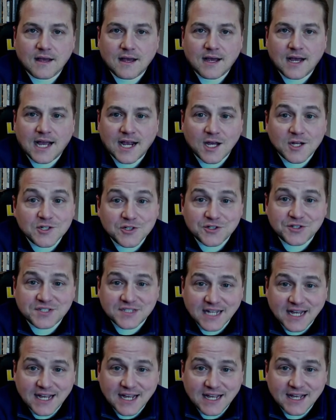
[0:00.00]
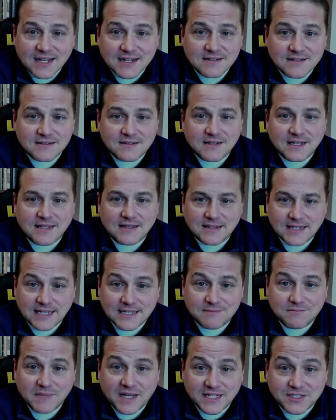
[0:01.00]
I understand that Lent
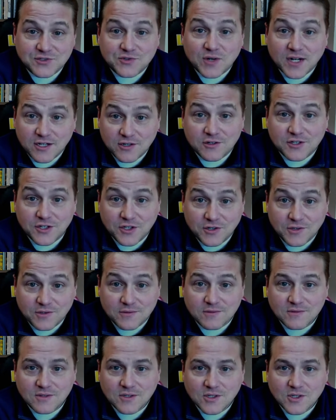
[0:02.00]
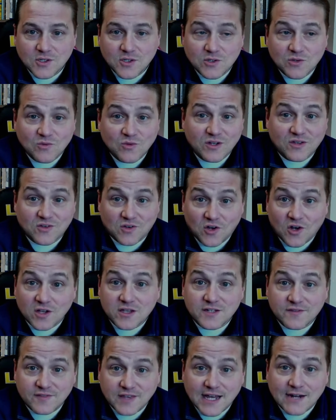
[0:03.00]
may trigger you with
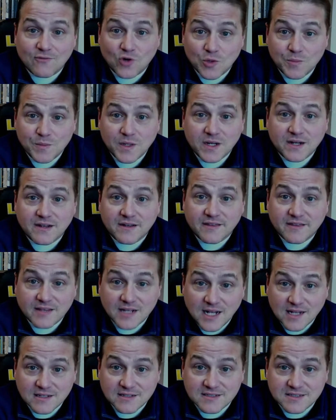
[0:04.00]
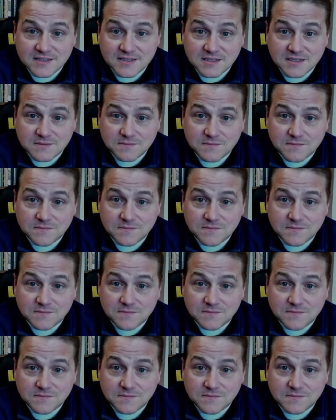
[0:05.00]
all of that Roman Catholicism